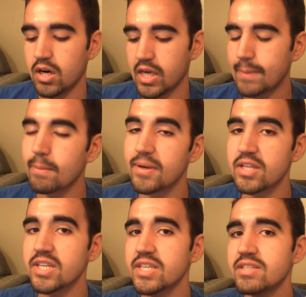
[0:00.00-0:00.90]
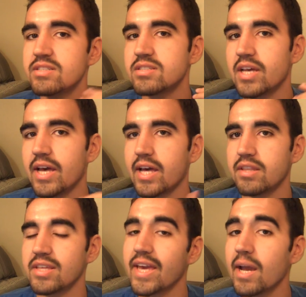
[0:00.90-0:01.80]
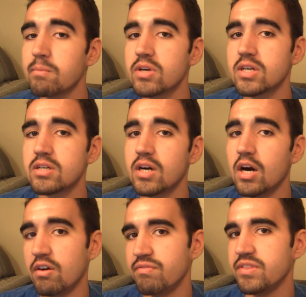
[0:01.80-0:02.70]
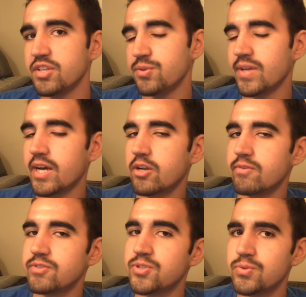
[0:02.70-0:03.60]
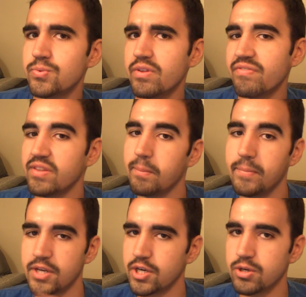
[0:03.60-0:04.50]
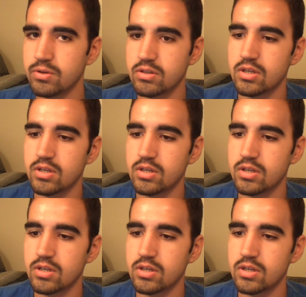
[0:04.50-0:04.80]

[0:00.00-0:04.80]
capabilities and the camera of the new Nano to the Flip Minnow,